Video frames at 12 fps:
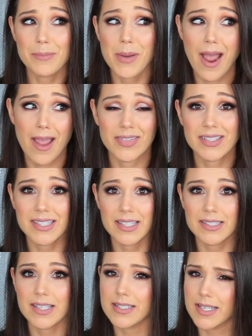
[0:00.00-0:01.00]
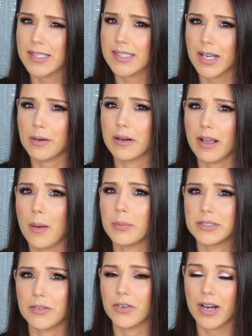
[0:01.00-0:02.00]
and behind the scenes I tested out a
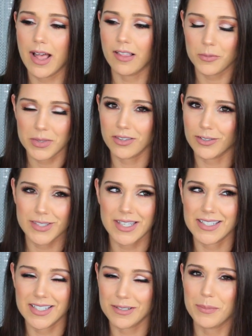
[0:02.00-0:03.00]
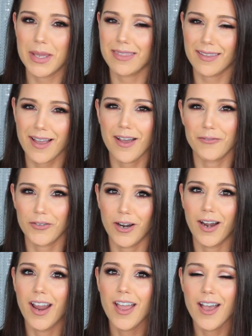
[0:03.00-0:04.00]
couple different Halloween looks that didn't make the cut
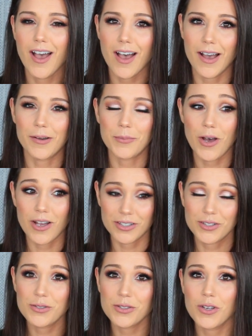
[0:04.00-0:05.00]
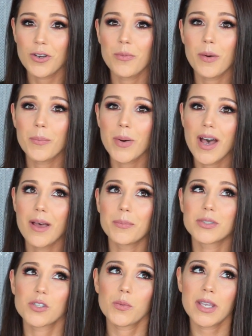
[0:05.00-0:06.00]
for um, on YouTube
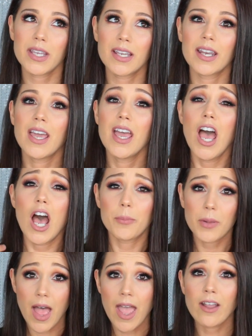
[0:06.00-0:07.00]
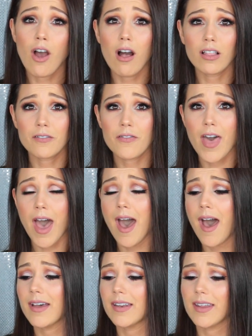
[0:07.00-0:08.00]
but between applying all of
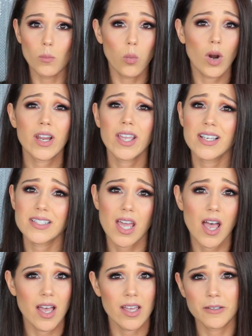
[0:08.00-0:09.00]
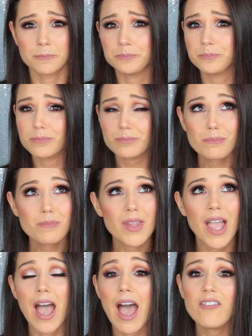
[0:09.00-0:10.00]
that, working a ton,
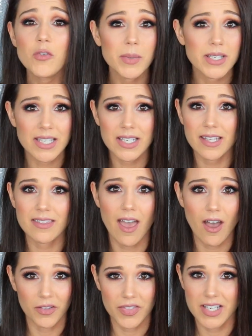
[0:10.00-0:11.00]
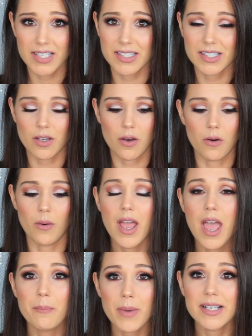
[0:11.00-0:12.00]
I haven't been eating the healthiest, so
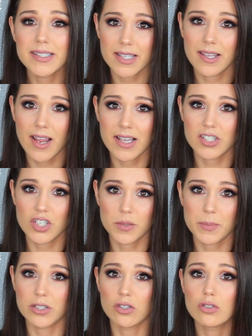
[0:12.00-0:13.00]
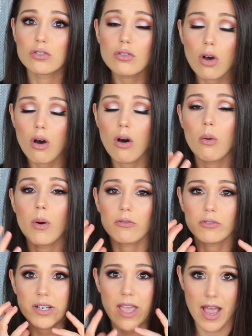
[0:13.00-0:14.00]
my skin has just been
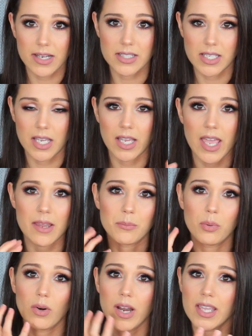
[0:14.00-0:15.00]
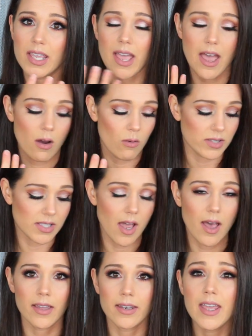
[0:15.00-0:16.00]
so reacting and breaking out a
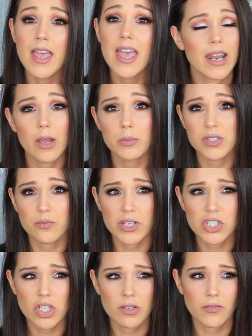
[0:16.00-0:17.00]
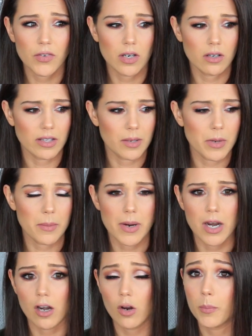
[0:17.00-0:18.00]
ton. And I was reaching for like my
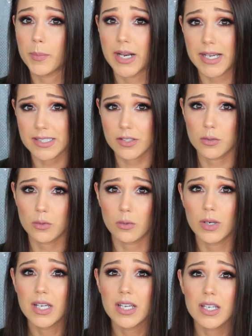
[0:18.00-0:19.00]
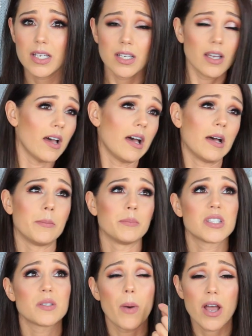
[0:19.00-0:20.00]
Mario Badescu
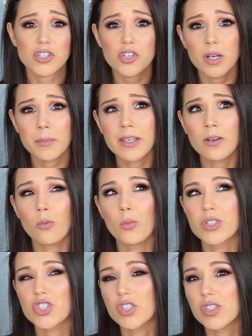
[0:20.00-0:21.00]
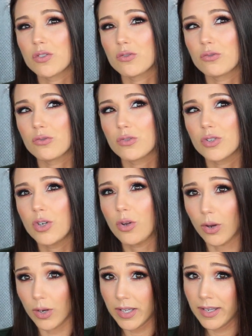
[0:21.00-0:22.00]
um, spot treatment, which is
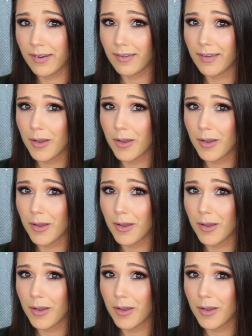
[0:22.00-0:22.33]
good,